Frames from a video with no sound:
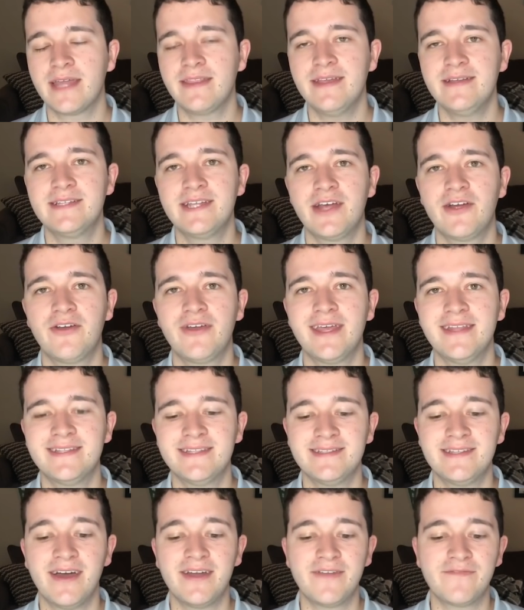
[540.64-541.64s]
I think Terry gets
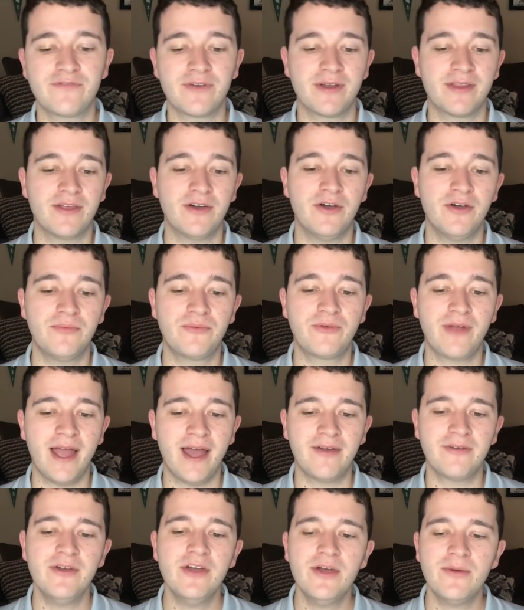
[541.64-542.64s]
it done in front of the home
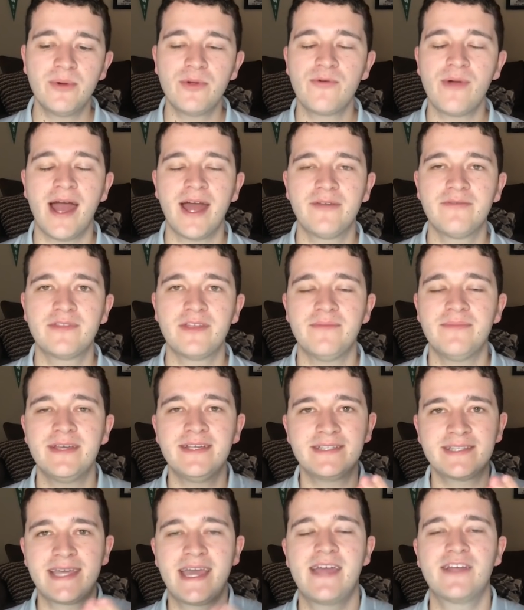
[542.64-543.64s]
crowd. We ride with him.
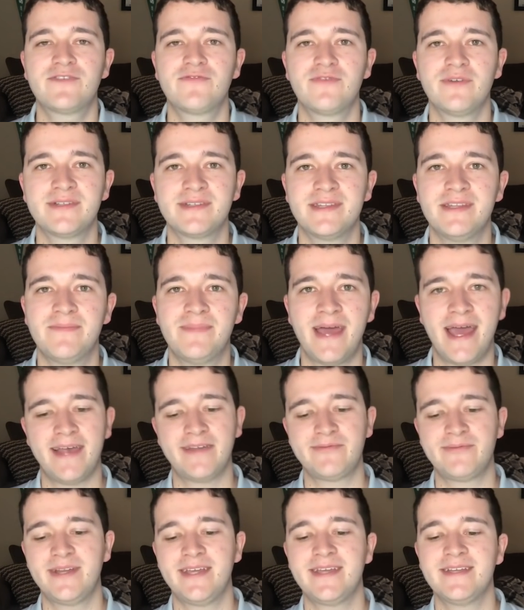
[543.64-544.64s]
He's cashed for us in the
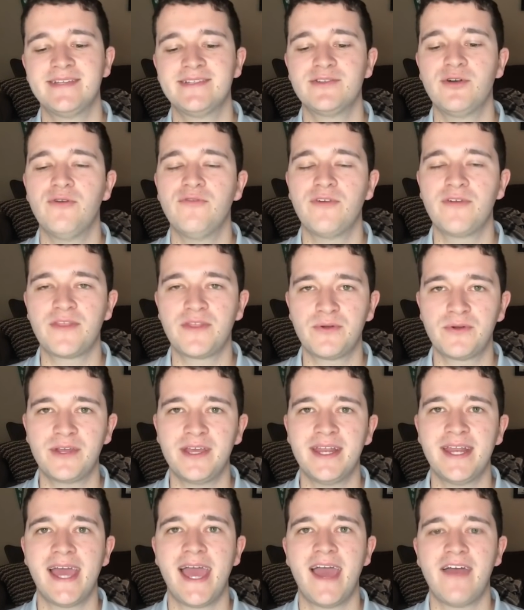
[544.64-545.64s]
past. We're taking his over
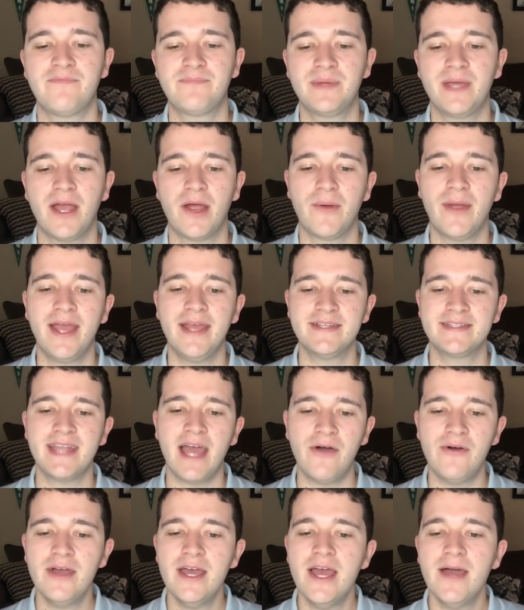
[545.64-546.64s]
30.5 PRAs.
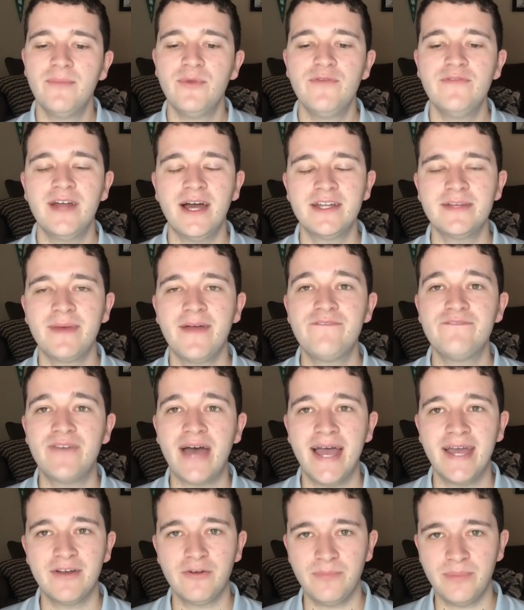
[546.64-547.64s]
Now, moving on to my
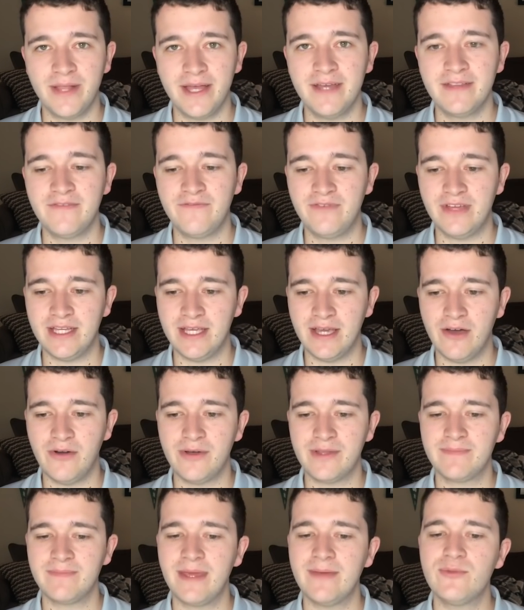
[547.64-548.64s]
final play of the video,
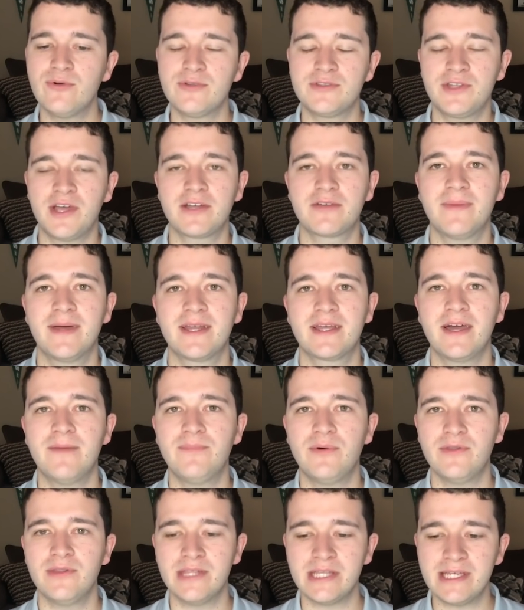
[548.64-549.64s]
and maybe we'll talk about a
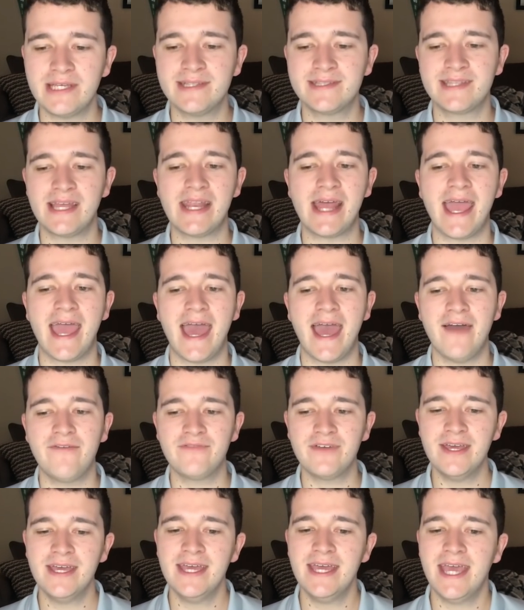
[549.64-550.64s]
couple leans that I have.
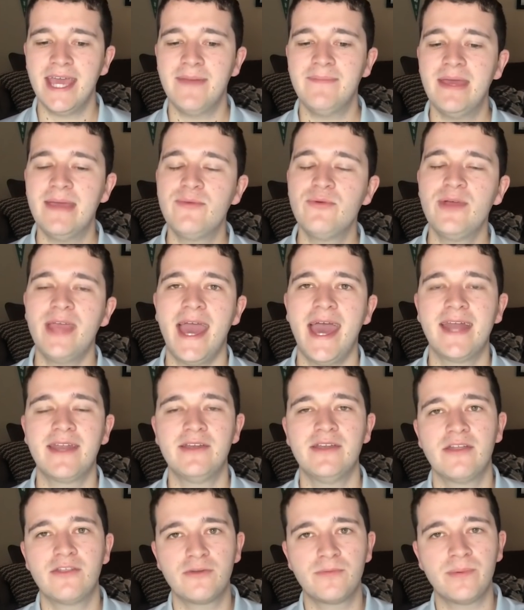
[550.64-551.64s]
And maybe we add
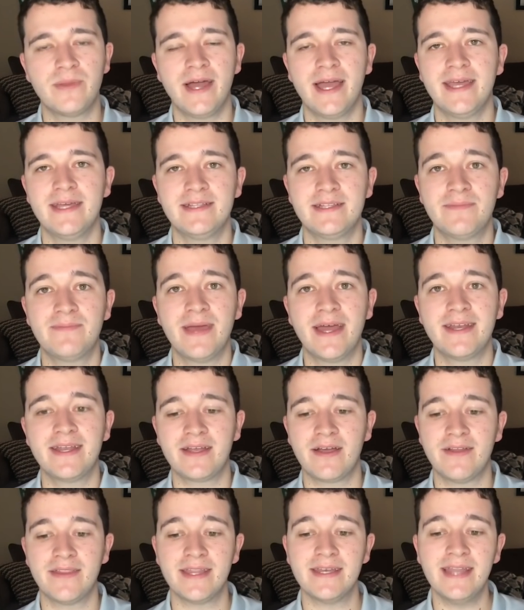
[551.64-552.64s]
another play depending
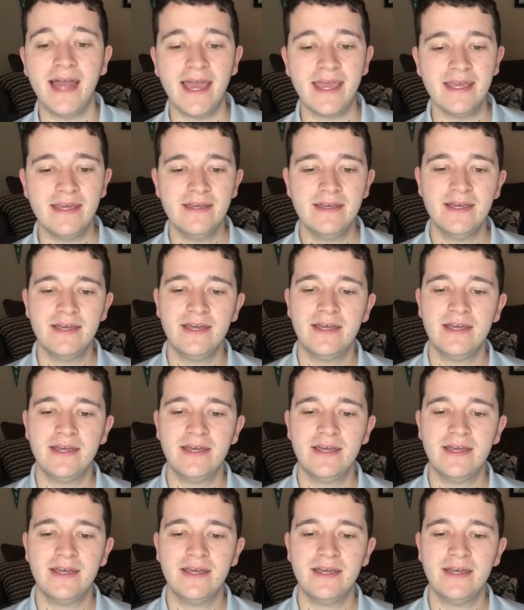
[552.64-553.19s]
on the night.